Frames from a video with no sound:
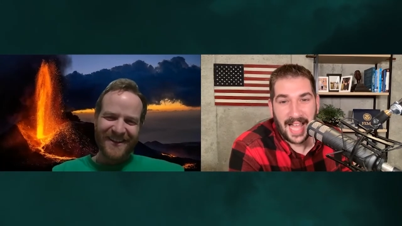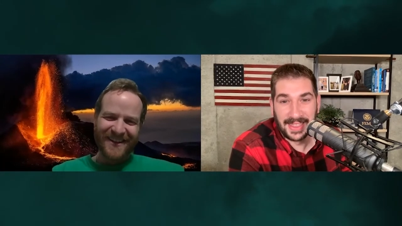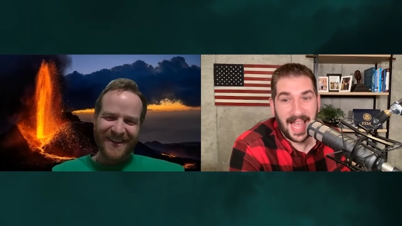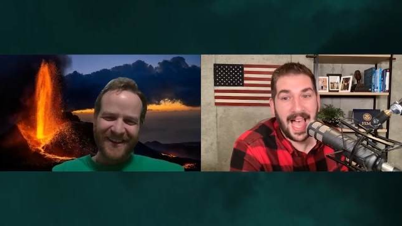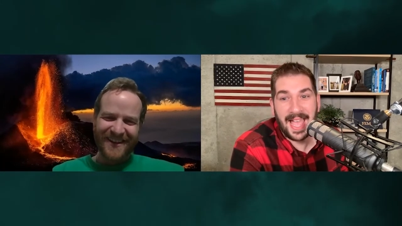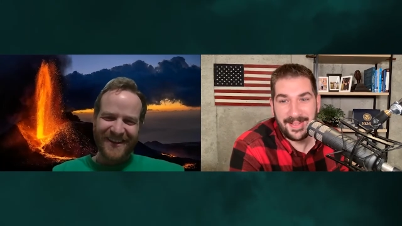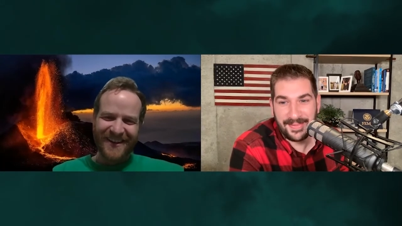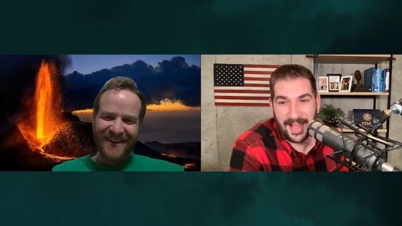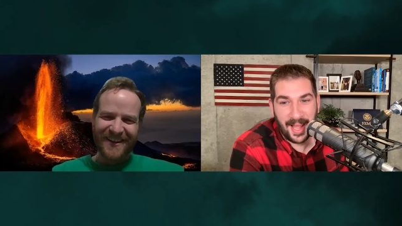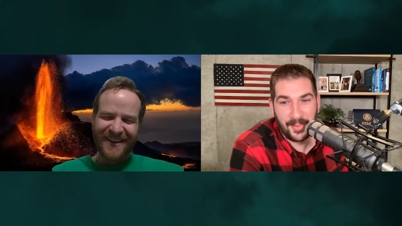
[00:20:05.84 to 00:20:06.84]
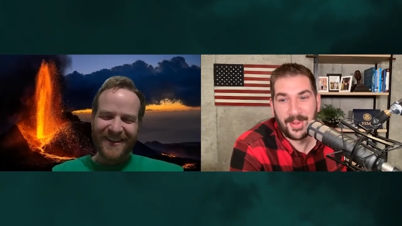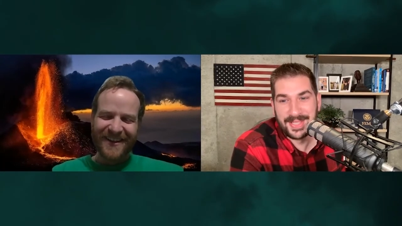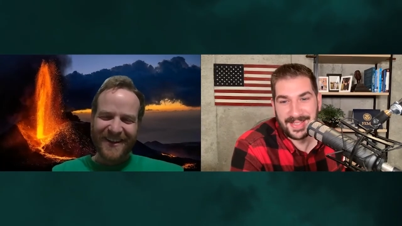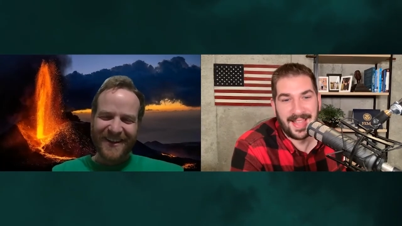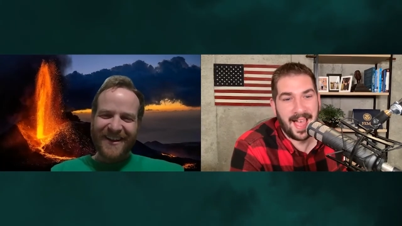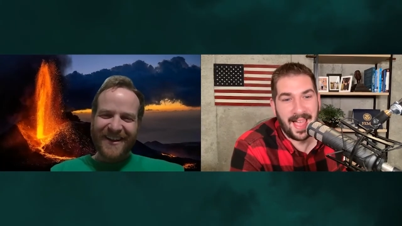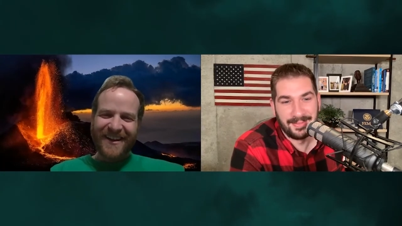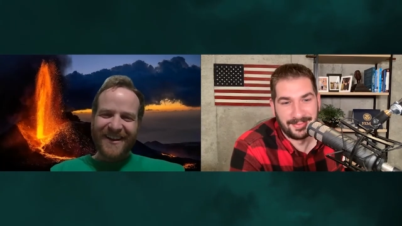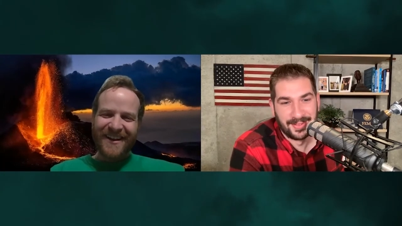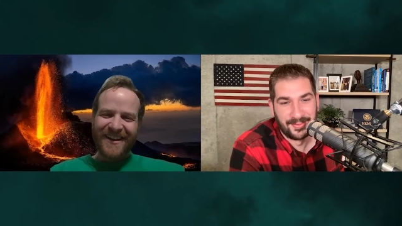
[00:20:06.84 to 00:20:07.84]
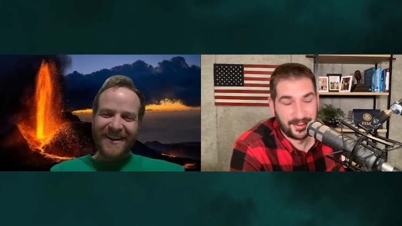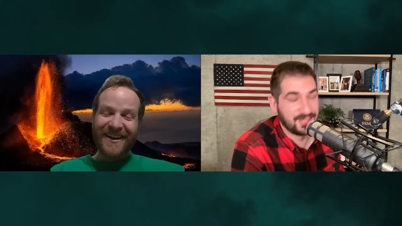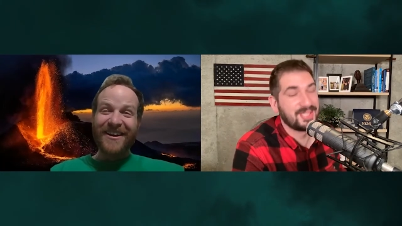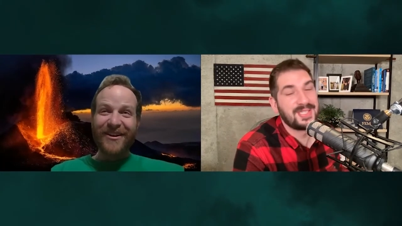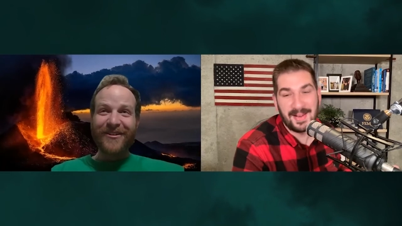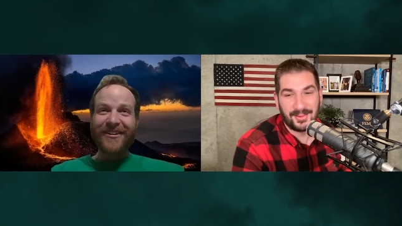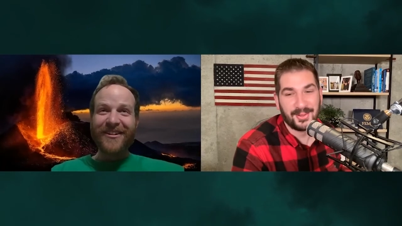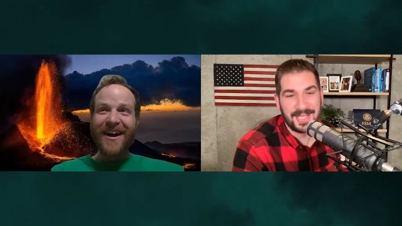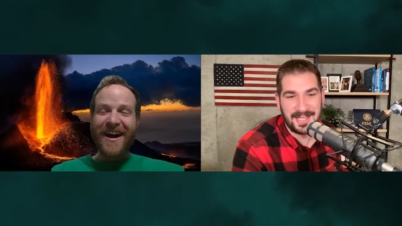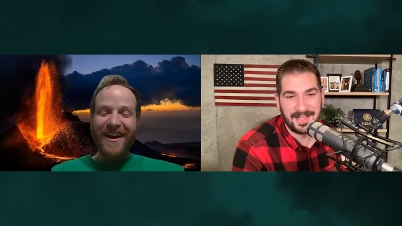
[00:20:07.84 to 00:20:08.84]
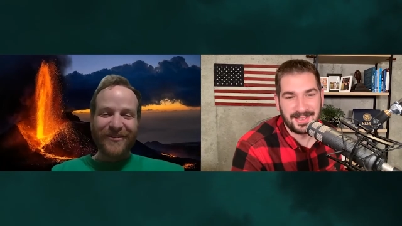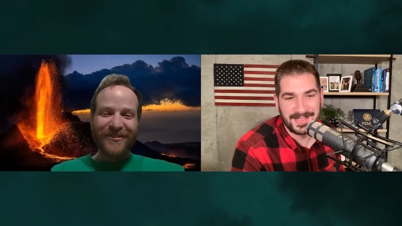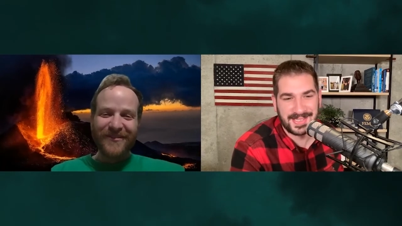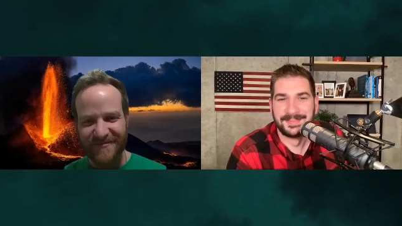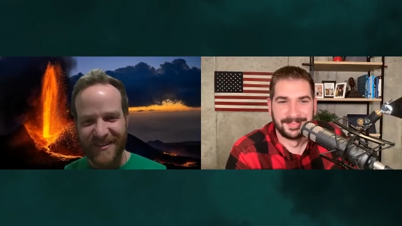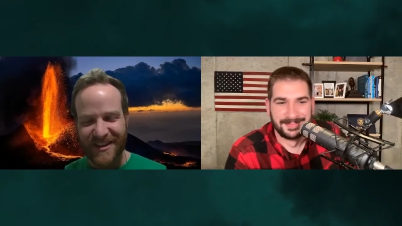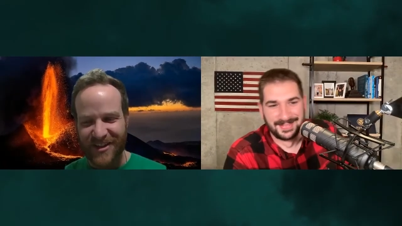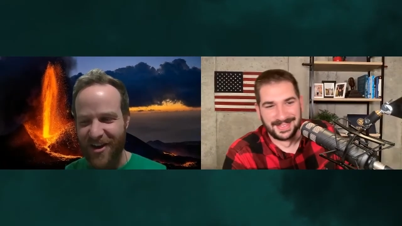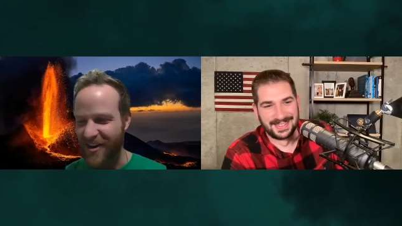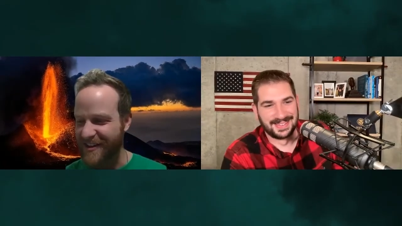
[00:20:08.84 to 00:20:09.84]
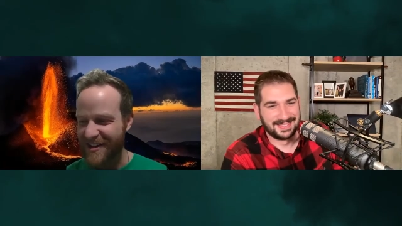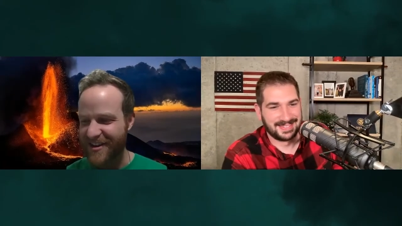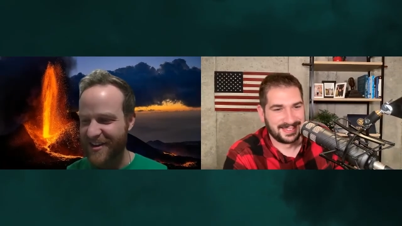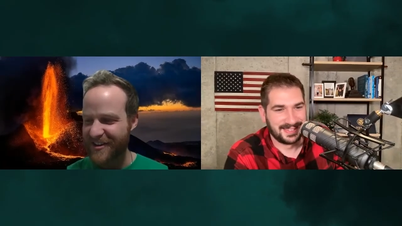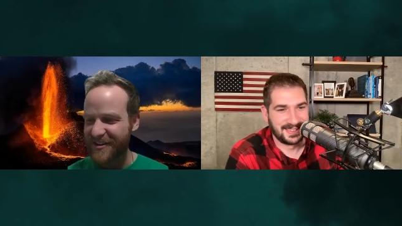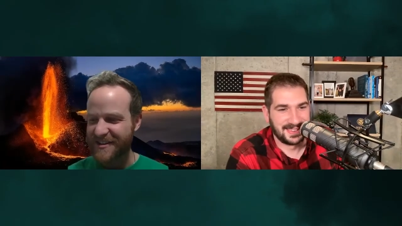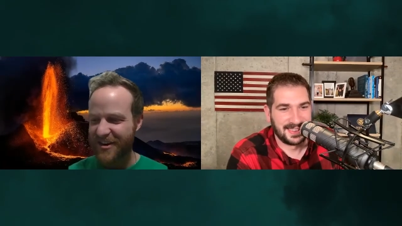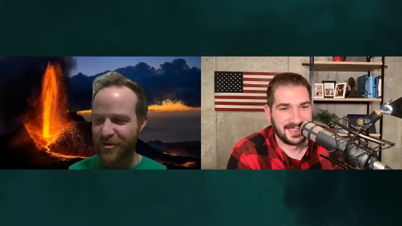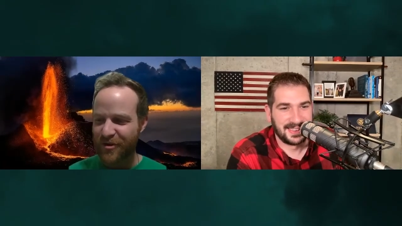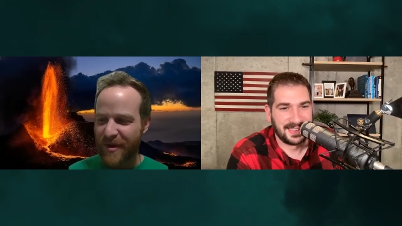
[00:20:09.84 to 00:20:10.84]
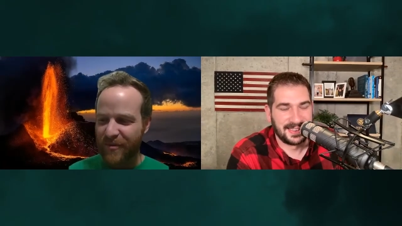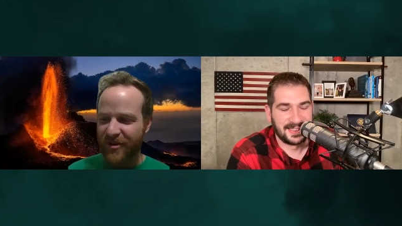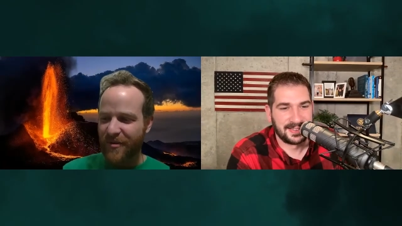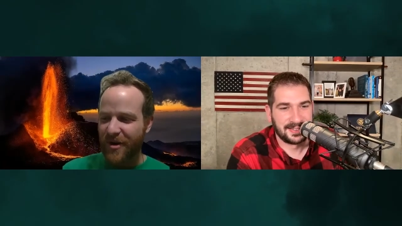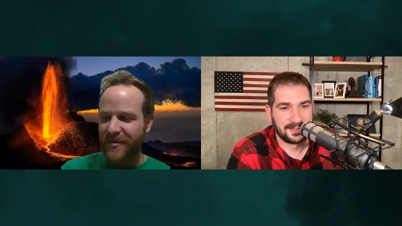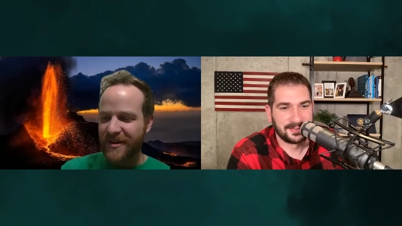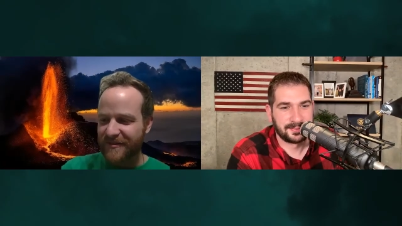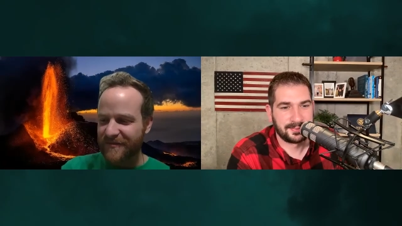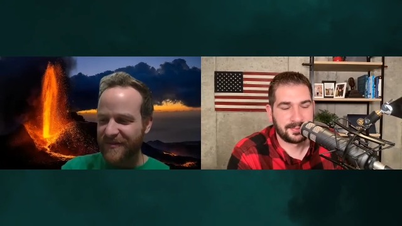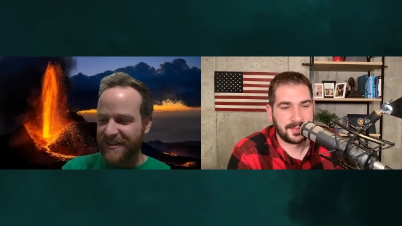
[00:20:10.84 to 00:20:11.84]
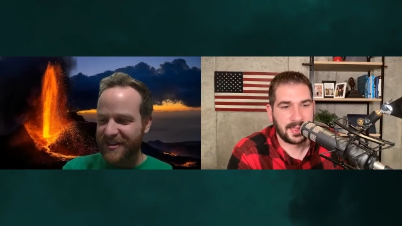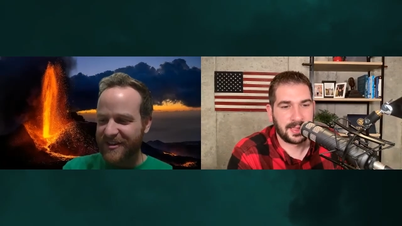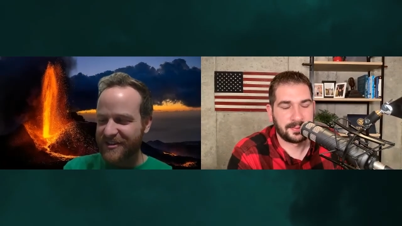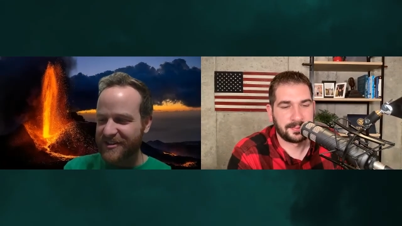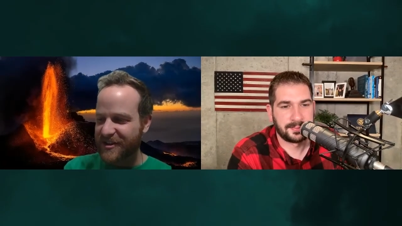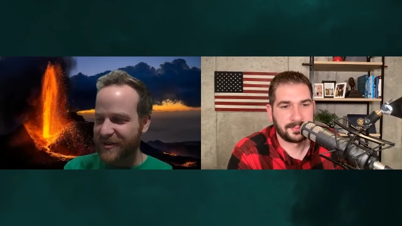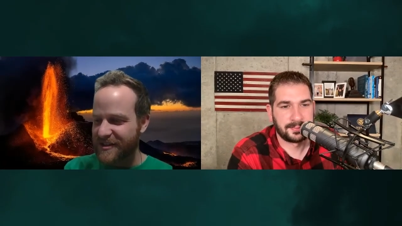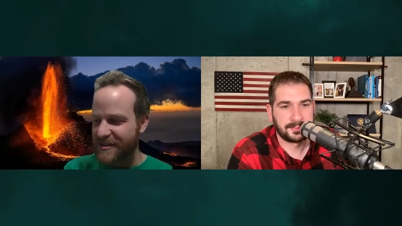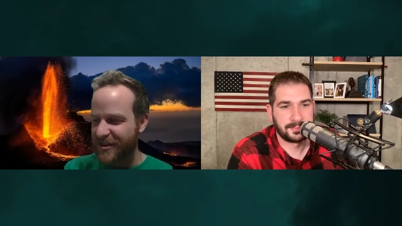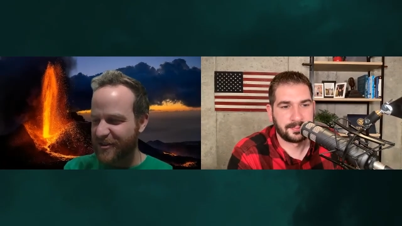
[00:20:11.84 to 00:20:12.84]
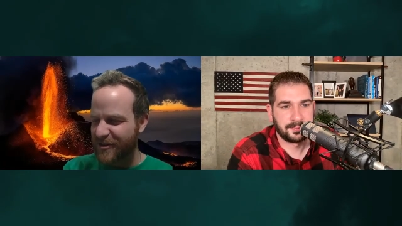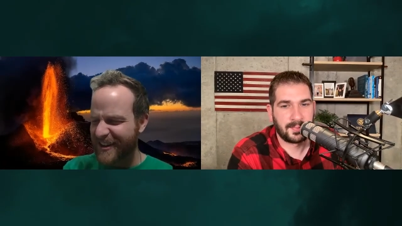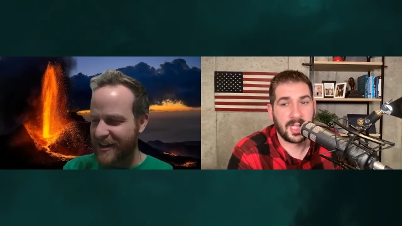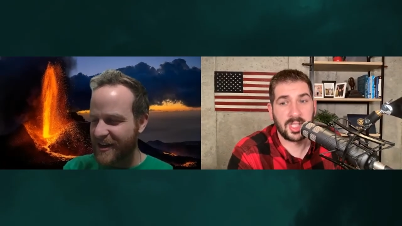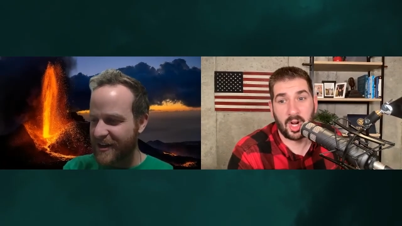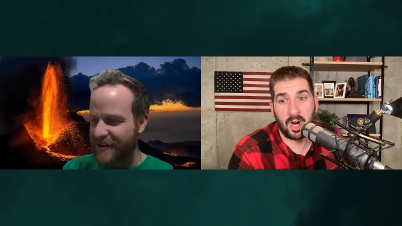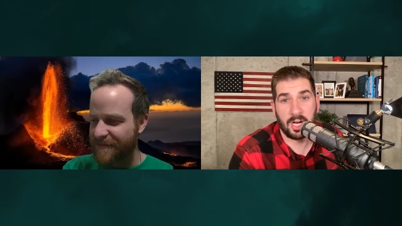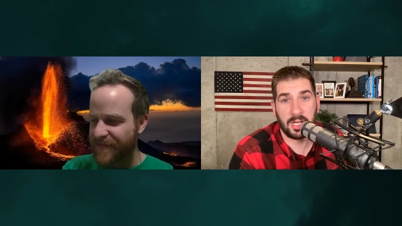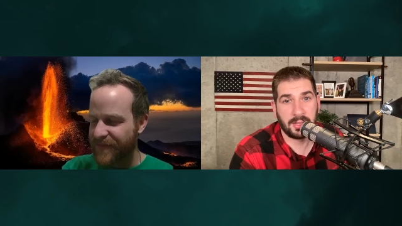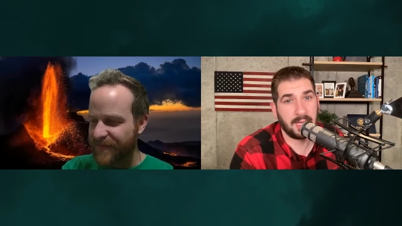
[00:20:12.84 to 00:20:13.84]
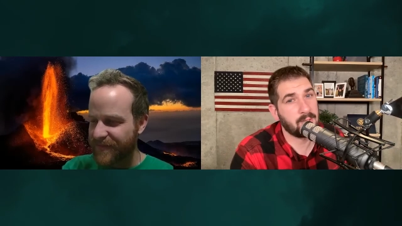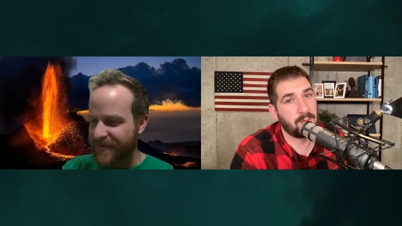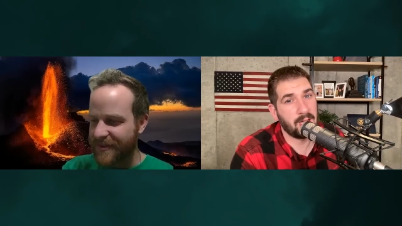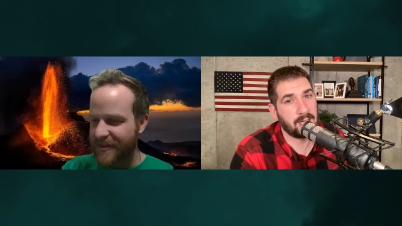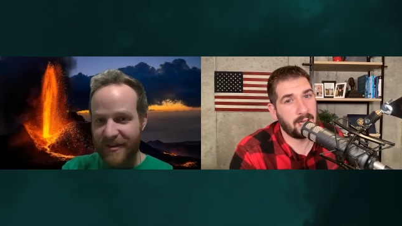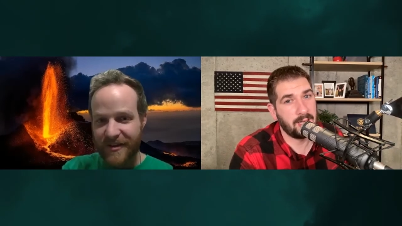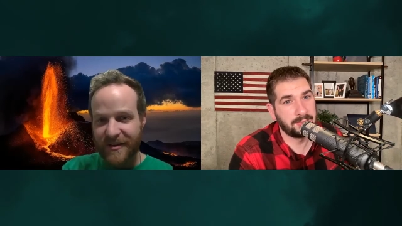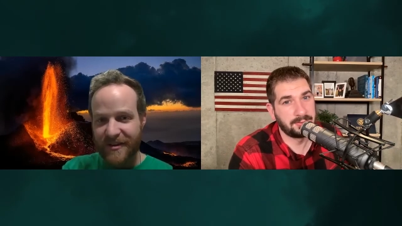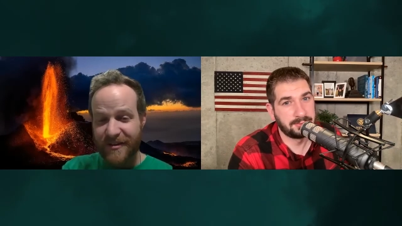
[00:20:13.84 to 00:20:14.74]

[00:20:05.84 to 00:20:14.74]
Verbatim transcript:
Speaker 1: alive. I was alive for several alive. years.
Speaker 2: It's hard. It's hard to do. It's hard to remember in the moment. It's hard to just yeah. do it. So um, it's
Speaker 1: hard, like rock hard.